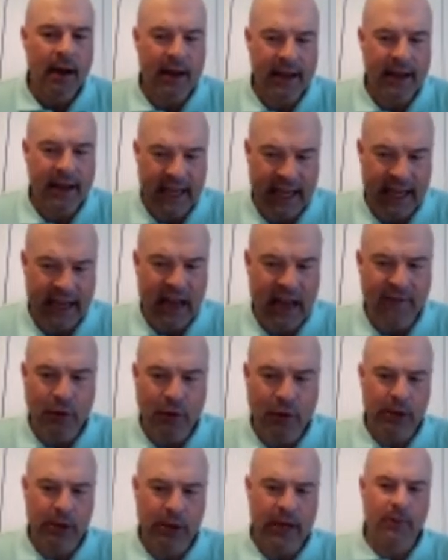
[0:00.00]
Again, if
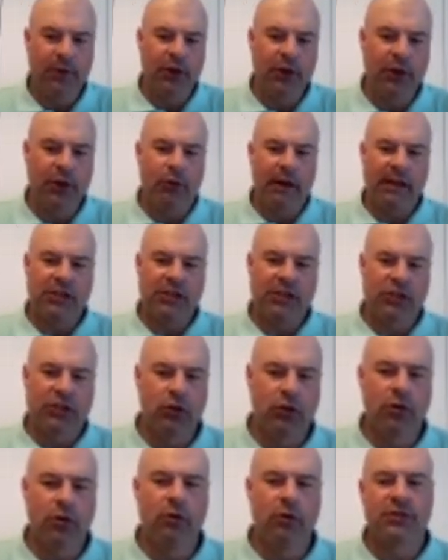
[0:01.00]
you're playing with a great
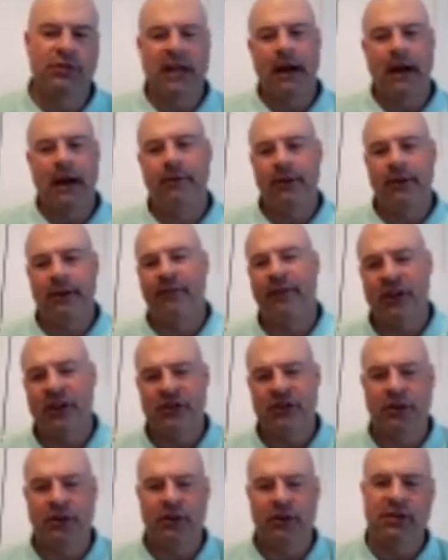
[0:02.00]
shooter who's not really a
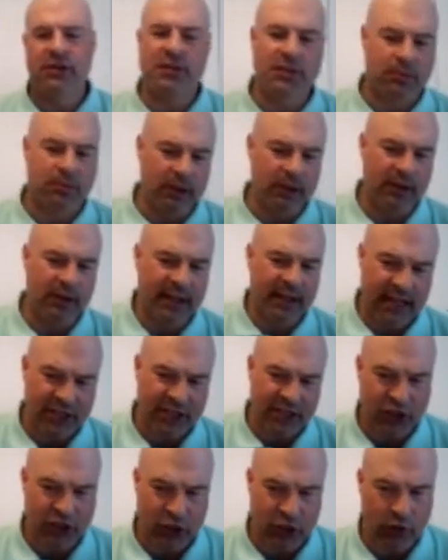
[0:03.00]
finisher, he's just really
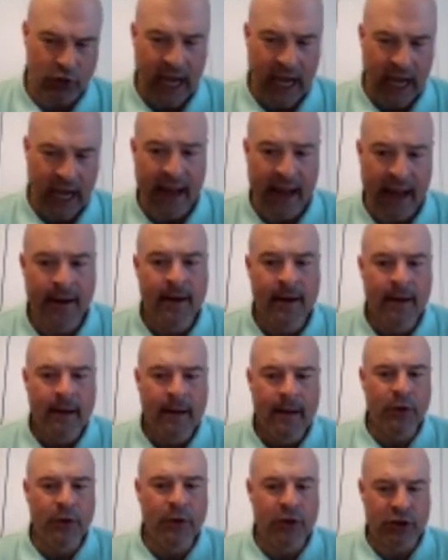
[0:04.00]
catch and shoot guy,
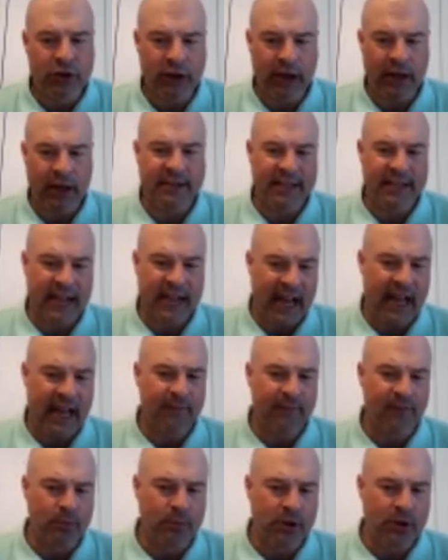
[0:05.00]
you could try to deny
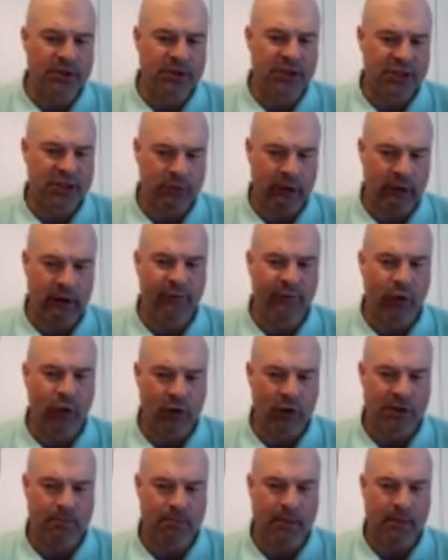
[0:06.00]
him from using the screen,
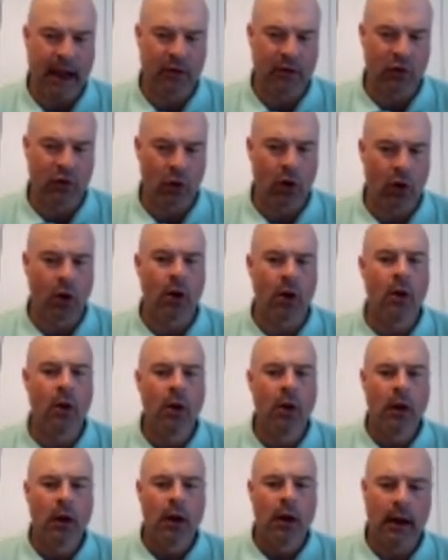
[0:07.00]
force him backdoor,
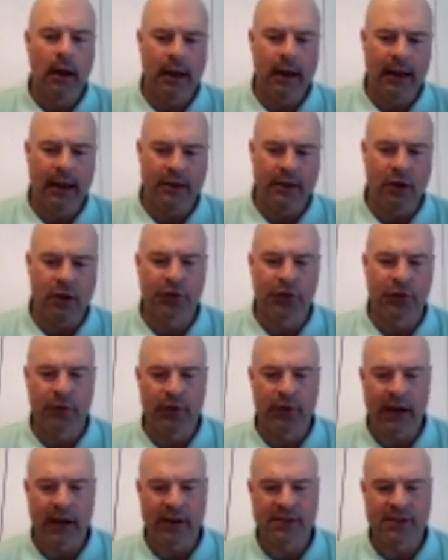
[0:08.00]
and go
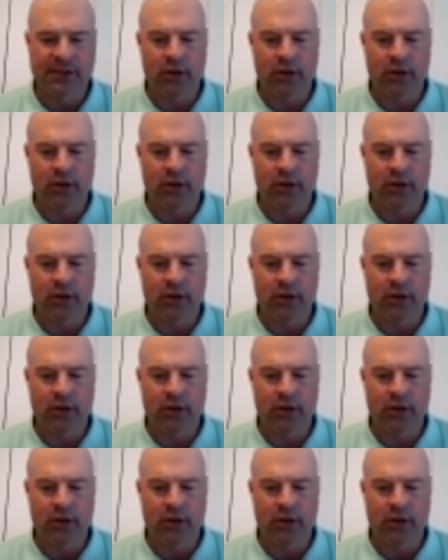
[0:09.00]
through there.